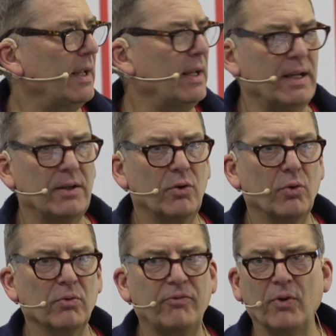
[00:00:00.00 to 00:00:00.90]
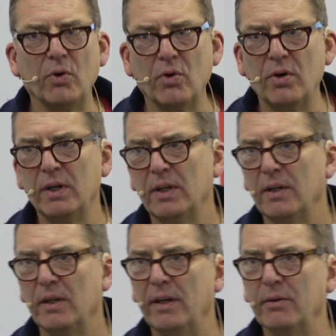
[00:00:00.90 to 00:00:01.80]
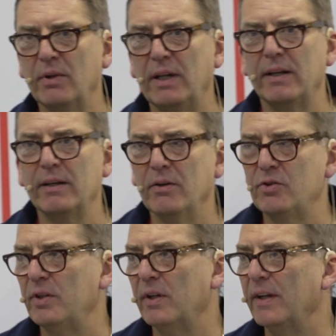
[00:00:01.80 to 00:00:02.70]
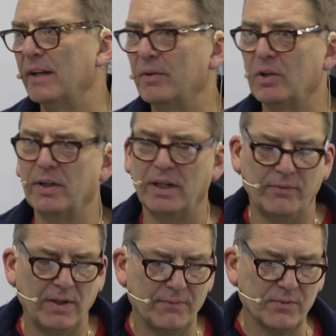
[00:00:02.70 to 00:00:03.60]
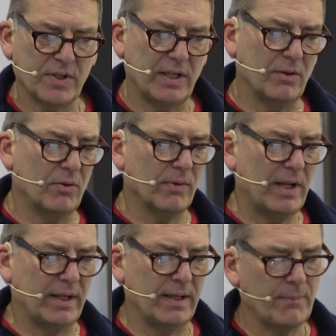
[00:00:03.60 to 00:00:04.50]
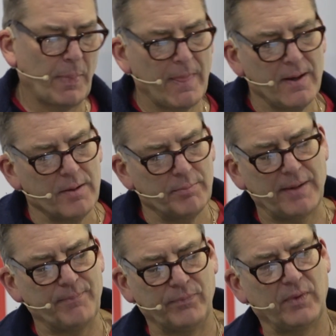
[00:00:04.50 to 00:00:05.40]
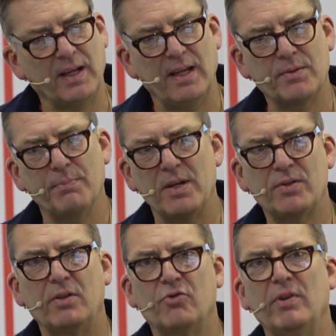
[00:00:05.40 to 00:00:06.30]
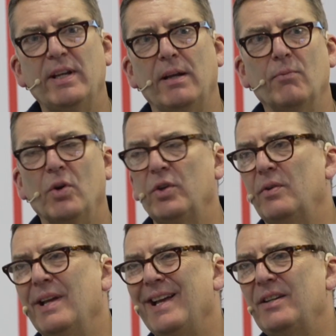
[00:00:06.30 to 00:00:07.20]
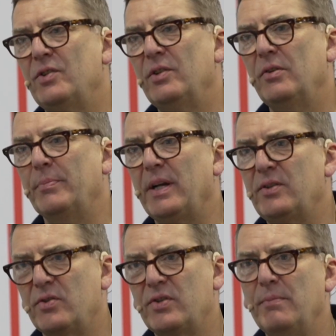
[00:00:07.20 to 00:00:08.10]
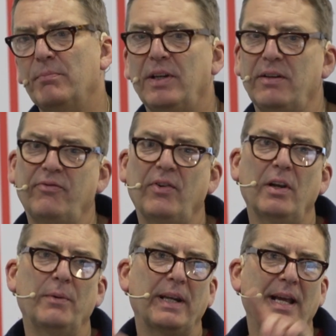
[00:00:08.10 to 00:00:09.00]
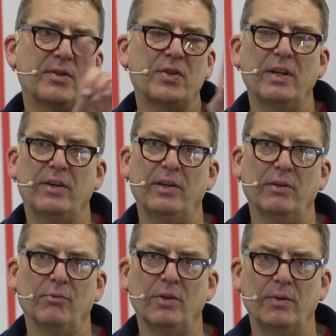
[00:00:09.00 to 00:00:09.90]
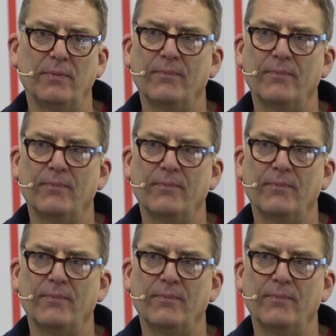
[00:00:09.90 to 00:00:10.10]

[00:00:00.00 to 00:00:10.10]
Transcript: in Hall 4, and I really encourage you to go and have a look at it if you haven't seen it already. But it's most intriguing what you can do by just simply following that circular route.